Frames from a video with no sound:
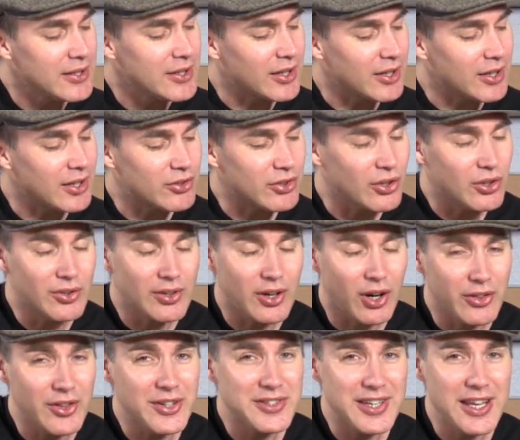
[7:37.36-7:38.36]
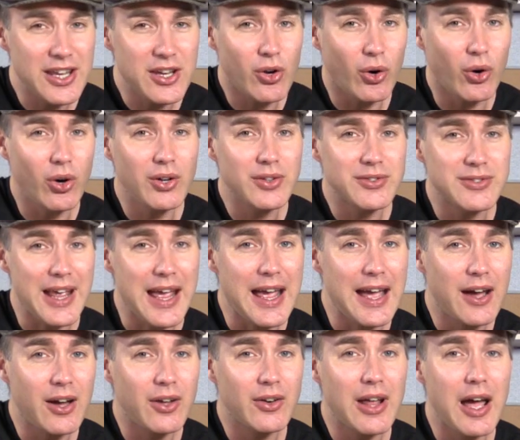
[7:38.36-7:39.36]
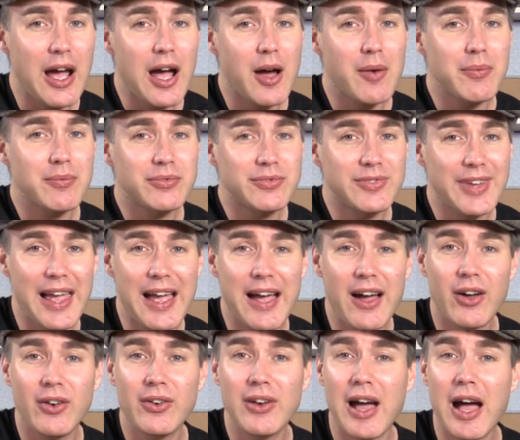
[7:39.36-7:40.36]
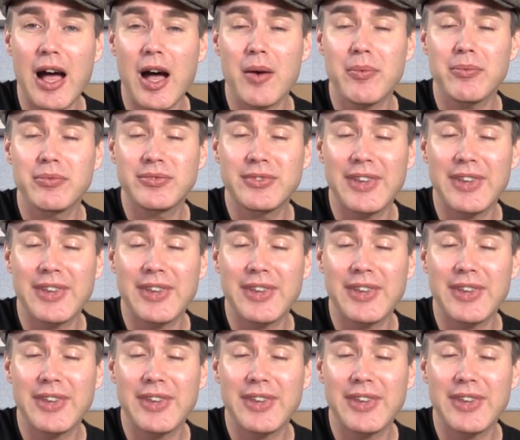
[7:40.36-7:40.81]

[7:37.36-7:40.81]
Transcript: you're going to do on the D chord, down, up, down, up,